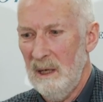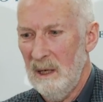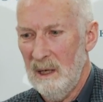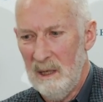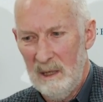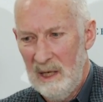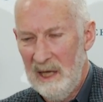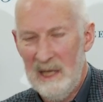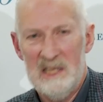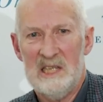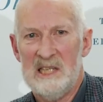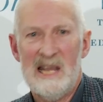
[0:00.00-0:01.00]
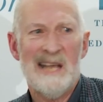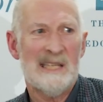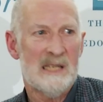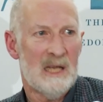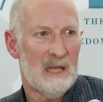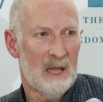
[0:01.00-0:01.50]
uh,
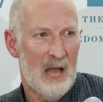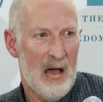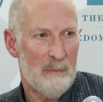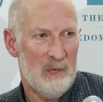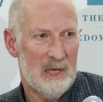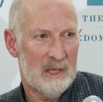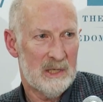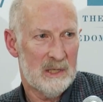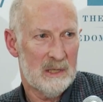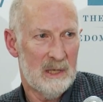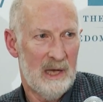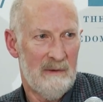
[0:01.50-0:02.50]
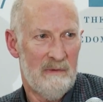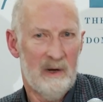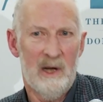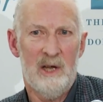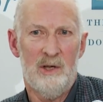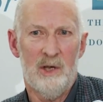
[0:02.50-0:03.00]
incessant lobbyists and
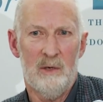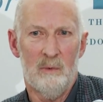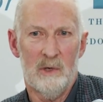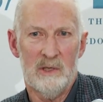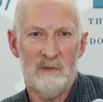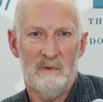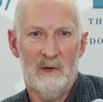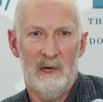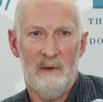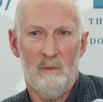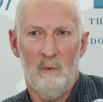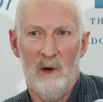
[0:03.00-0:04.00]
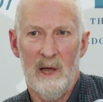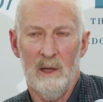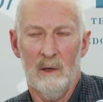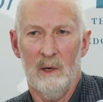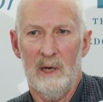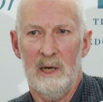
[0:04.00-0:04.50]
very good ones, very well
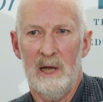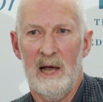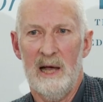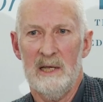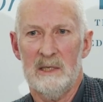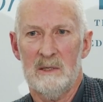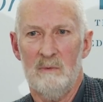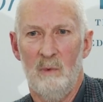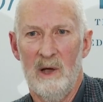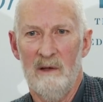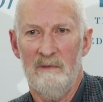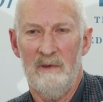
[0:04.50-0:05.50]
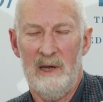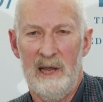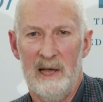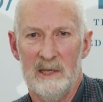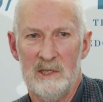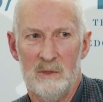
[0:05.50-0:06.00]
organized, well
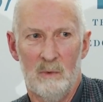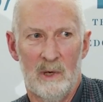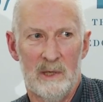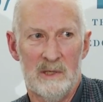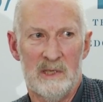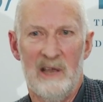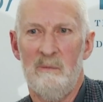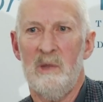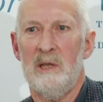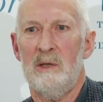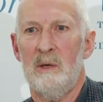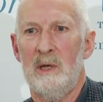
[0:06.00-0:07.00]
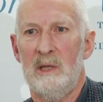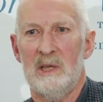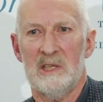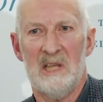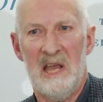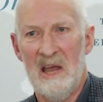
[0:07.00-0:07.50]
financed ones. They've been doing
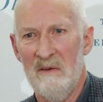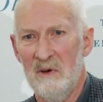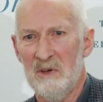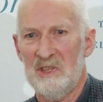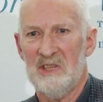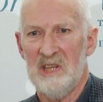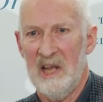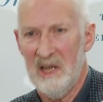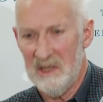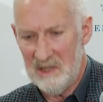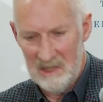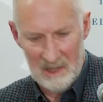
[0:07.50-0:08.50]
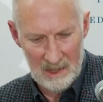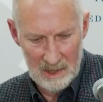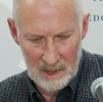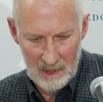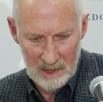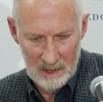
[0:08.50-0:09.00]
this ever since
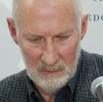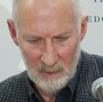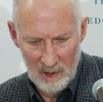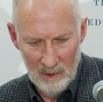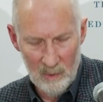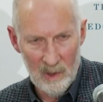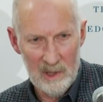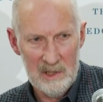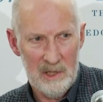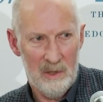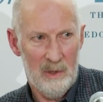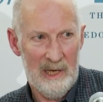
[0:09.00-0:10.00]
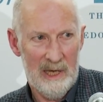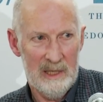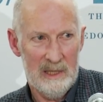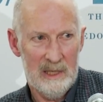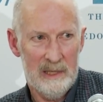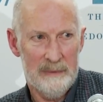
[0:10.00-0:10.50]
World War II
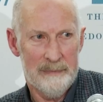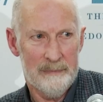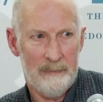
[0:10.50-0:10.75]
ended.